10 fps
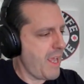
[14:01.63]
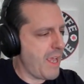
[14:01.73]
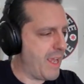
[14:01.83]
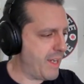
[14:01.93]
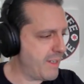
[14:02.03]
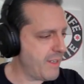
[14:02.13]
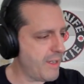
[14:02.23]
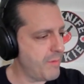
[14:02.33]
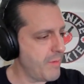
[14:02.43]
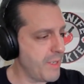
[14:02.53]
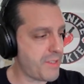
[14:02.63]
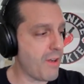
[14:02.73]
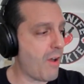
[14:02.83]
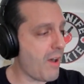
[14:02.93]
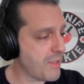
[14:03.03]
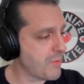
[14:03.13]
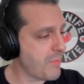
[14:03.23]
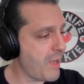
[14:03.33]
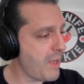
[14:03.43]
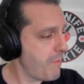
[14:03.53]
and uh, it's an awesome
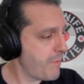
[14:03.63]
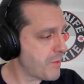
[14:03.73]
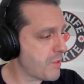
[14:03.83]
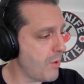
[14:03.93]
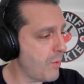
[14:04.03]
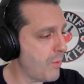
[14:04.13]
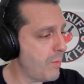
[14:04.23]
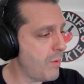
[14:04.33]
knife. So